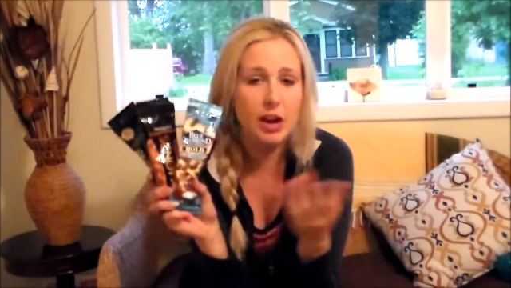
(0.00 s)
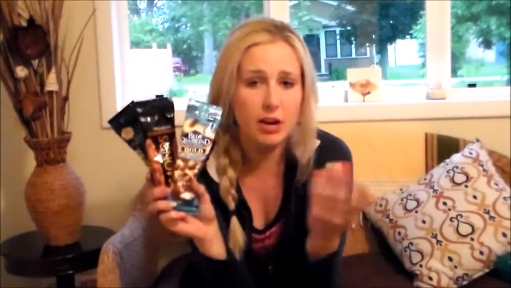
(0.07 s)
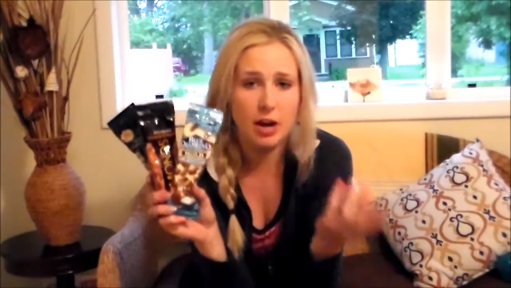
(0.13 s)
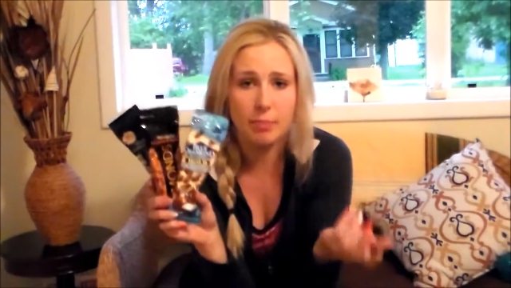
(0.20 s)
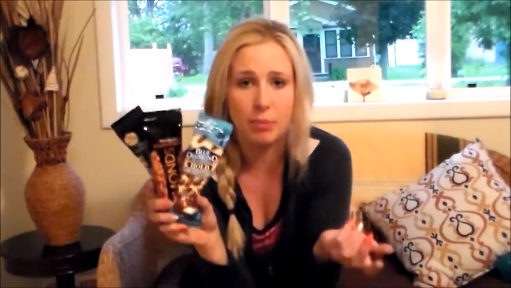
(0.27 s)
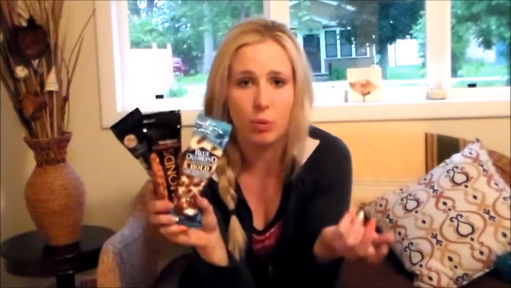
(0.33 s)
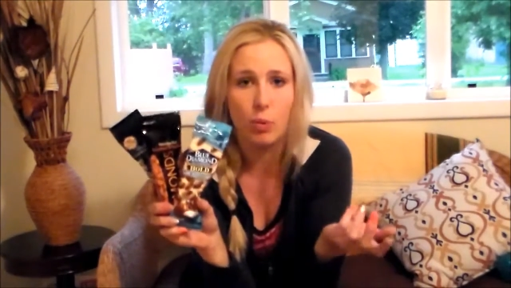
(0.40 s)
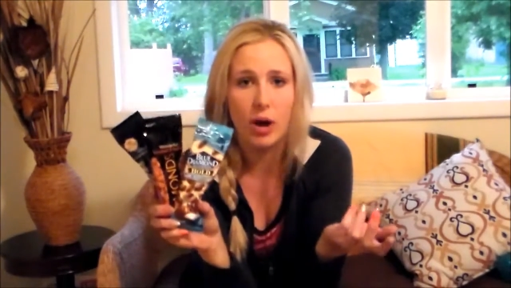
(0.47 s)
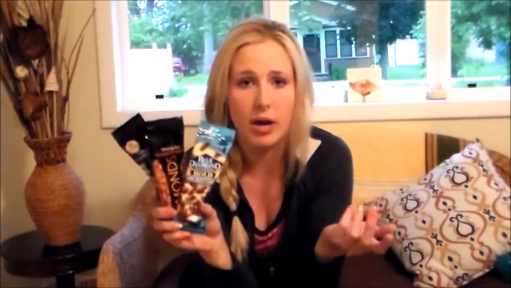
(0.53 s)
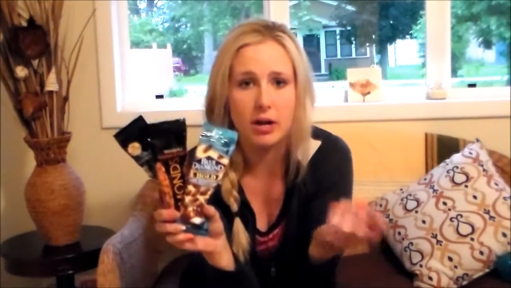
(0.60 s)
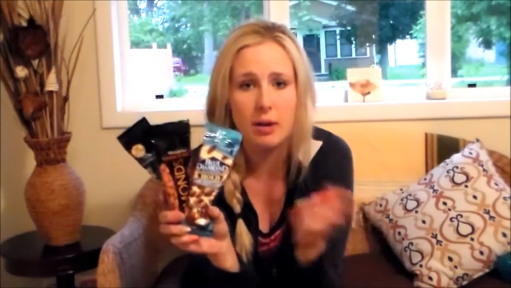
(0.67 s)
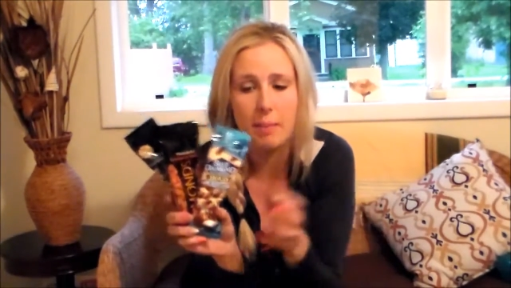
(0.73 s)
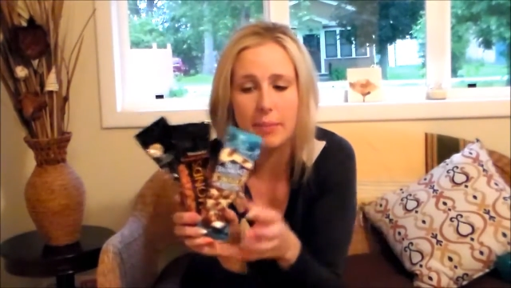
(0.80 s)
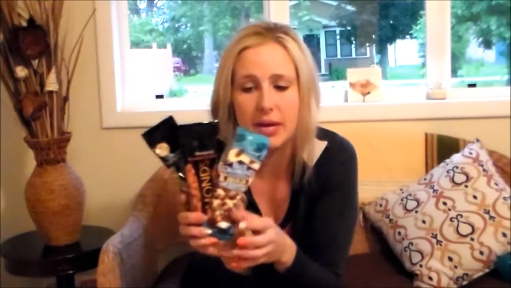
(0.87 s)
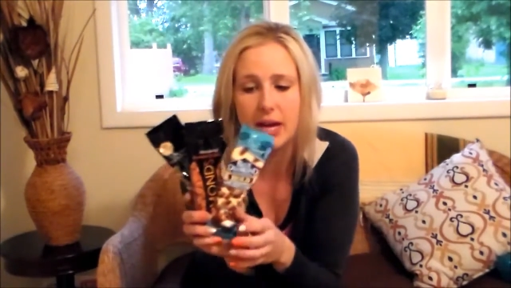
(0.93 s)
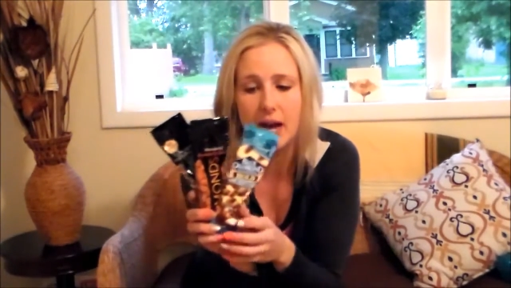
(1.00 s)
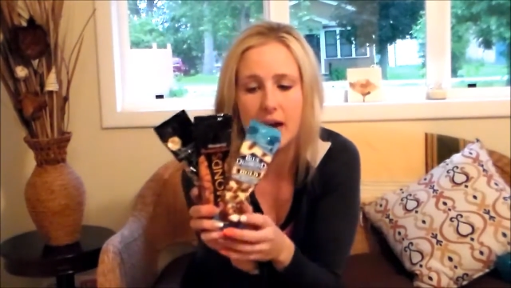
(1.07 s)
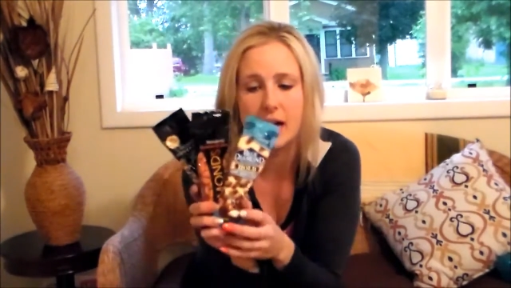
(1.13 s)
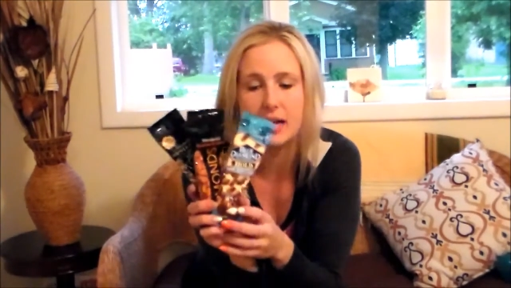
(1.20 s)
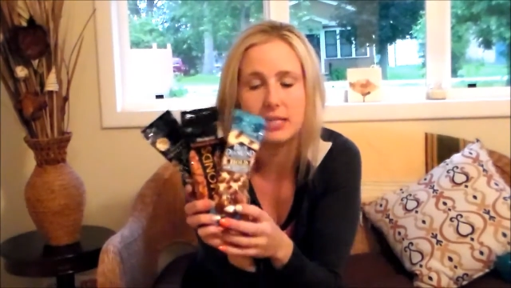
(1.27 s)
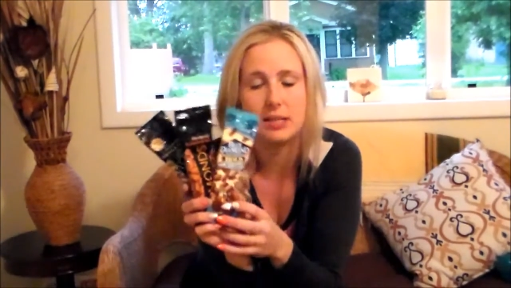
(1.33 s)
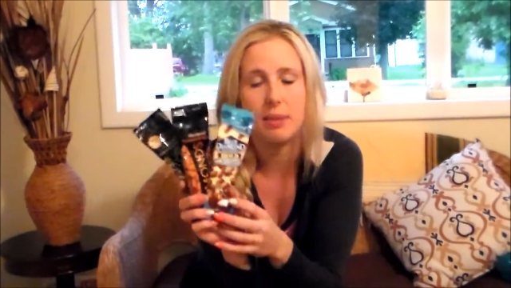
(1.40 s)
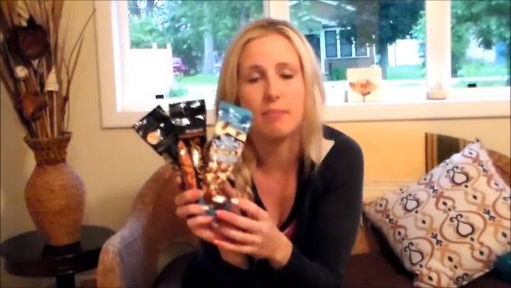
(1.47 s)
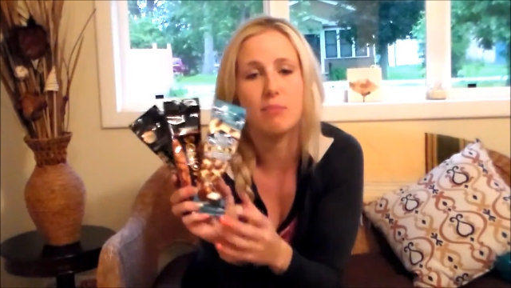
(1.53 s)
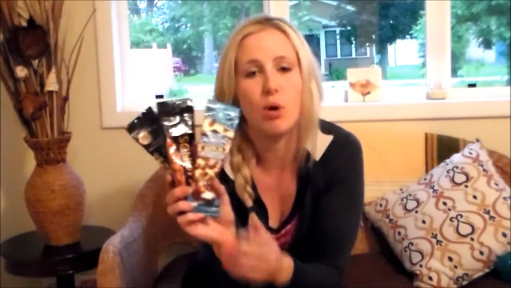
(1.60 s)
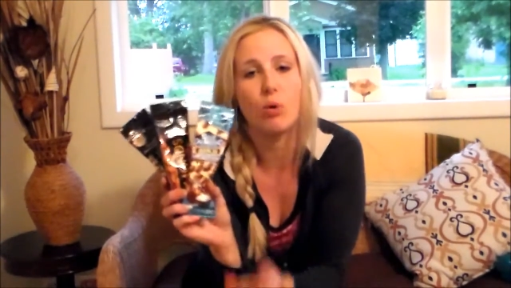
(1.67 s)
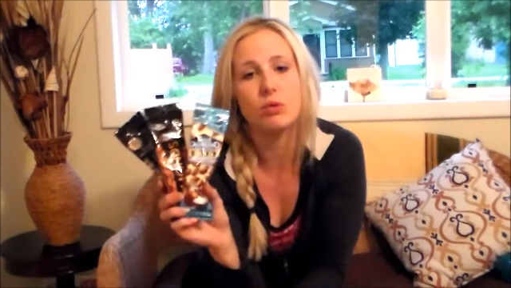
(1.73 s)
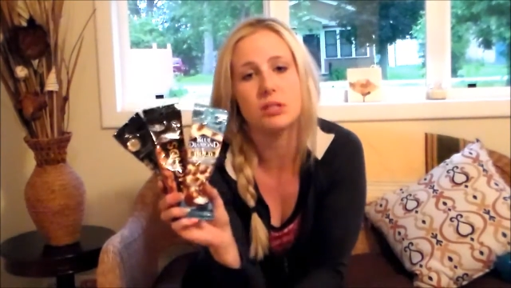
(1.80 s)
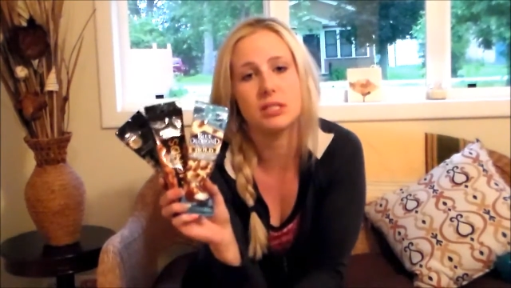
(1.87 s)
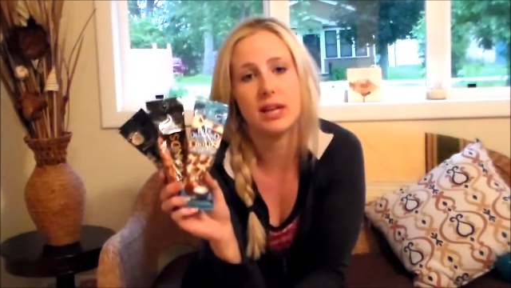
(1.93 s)
Number one, because
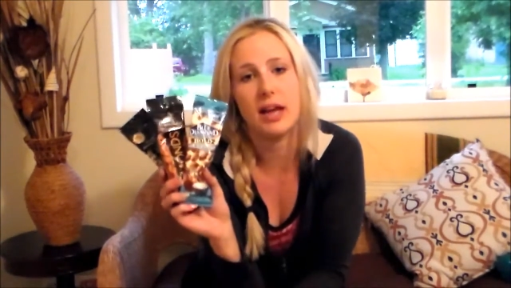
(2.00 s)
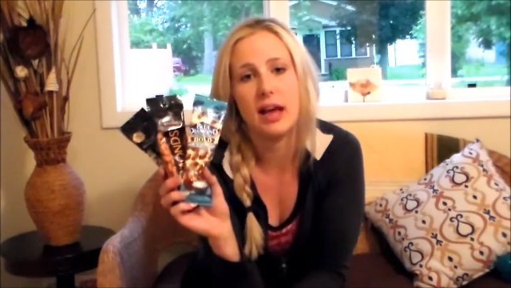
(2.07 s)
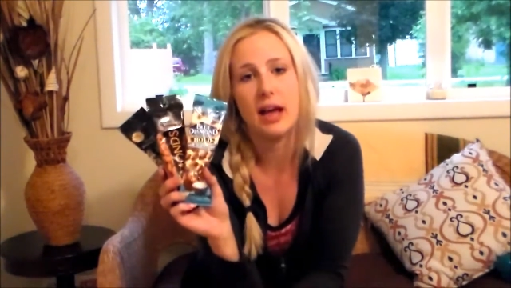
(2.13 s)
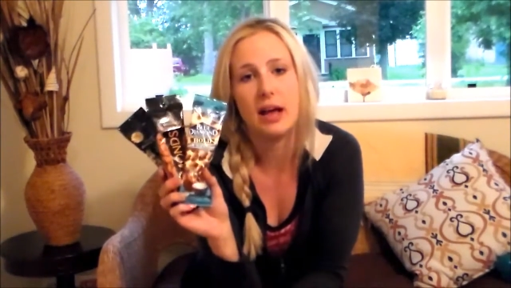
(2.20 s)
most